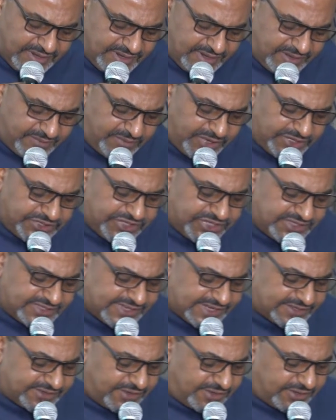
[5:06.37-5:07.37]
emerging
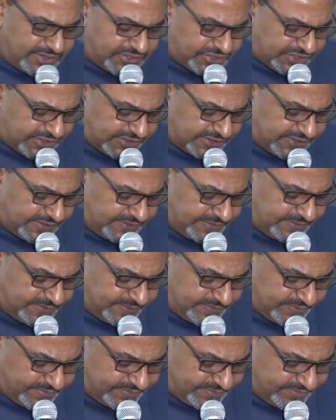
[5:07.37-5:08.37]
technologies
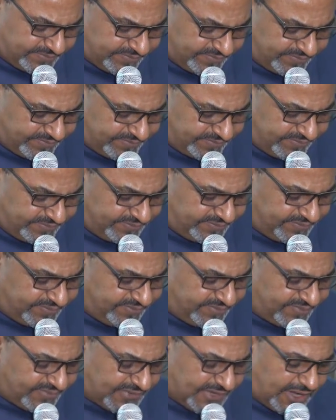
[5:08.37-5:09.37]

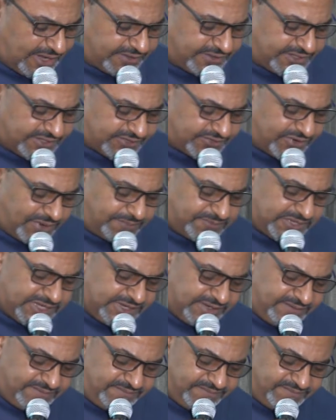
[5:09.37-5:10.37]
are
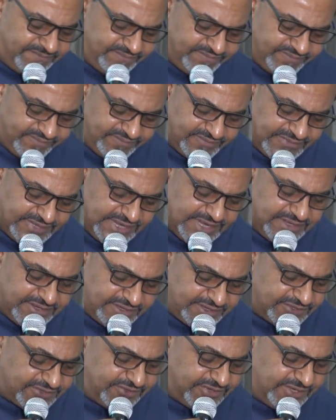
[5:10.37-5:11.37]
disrupting
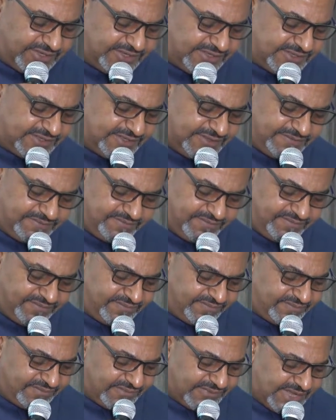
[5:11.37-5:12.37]
industries
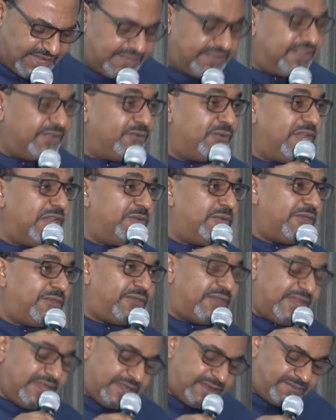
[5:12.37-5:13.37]
and the way we
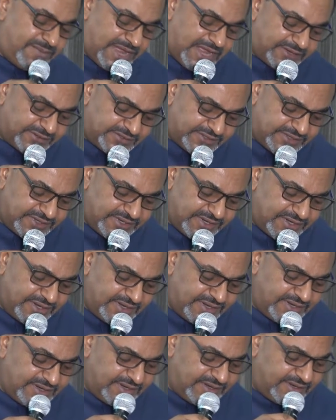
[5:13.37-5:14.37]
think about
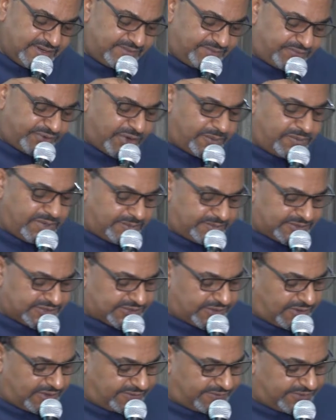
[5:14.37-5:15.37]
problem
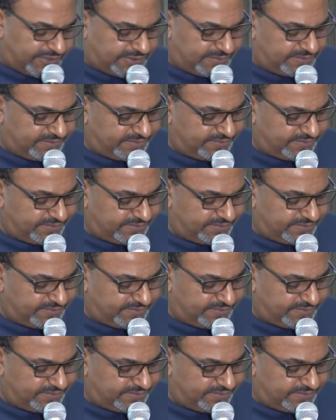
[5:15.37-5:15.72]
solving.